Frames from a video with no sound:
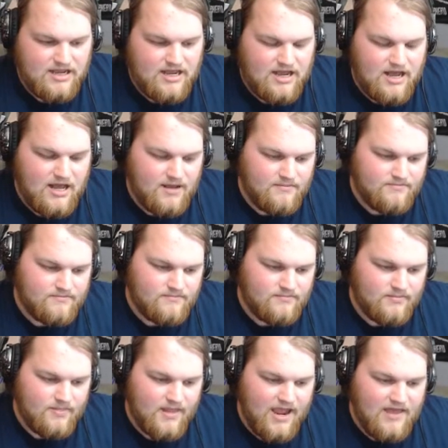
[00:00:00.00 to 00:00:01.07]
um,
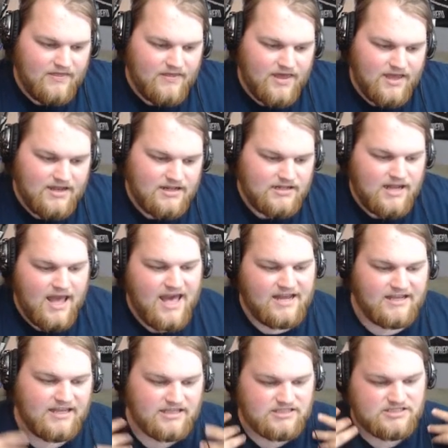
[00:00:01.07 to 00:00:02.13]
and then
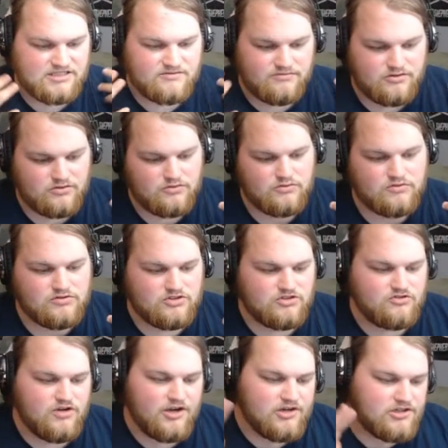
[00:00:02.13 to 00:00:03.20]
adding in some cool
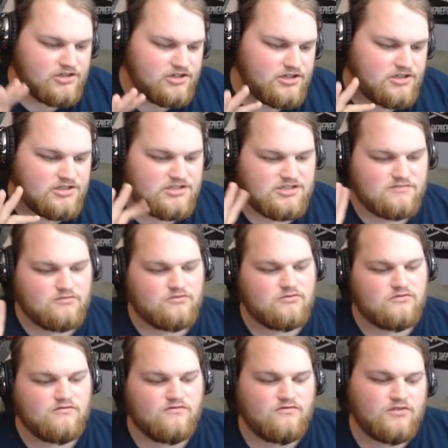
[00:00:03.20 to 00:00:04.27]
structures, some
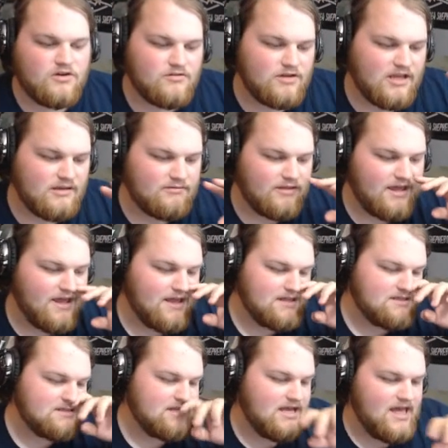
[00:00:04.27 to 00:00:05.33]
cool floating
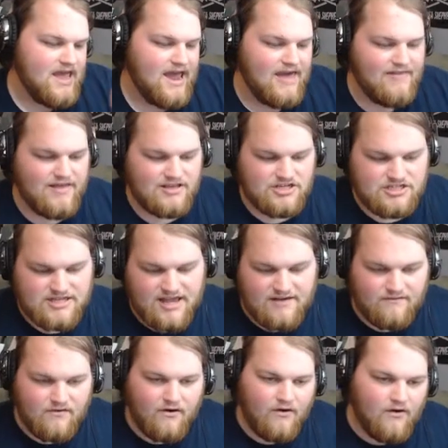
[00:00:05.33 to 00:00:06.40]
plants, and then just
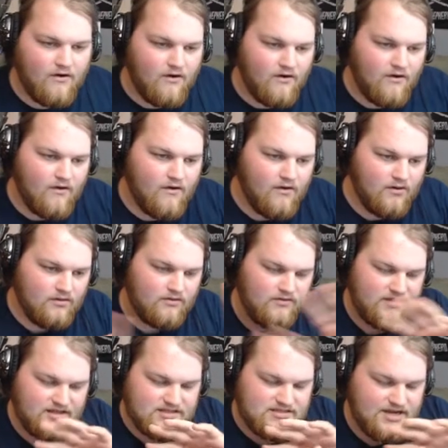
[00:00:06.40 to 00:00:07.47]
have all
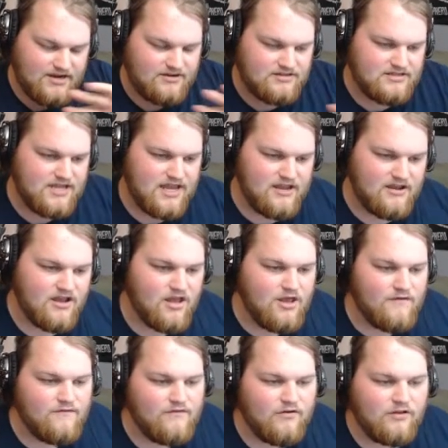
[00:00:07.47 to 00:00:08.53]
the entire tank
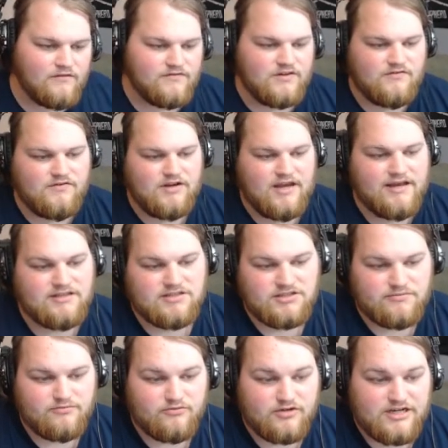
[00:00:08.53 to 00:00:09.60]
full of different kinds
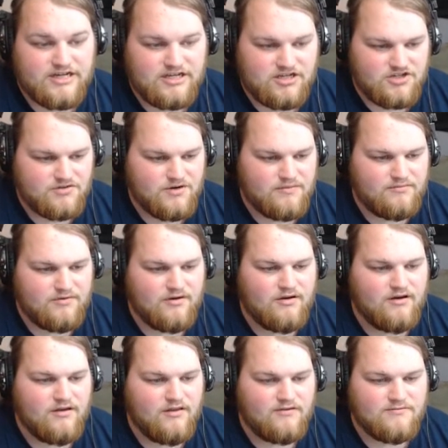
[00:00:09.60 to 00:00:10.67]
of breeding shrimp.
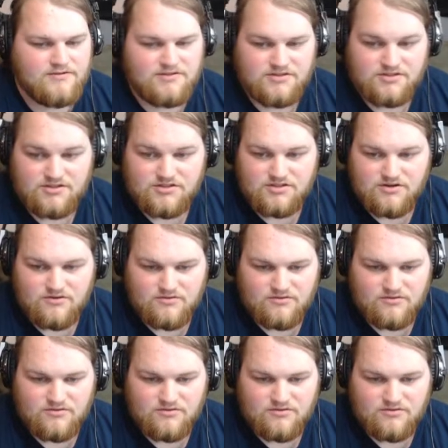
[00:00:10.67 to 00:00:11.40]
Oh, that would be so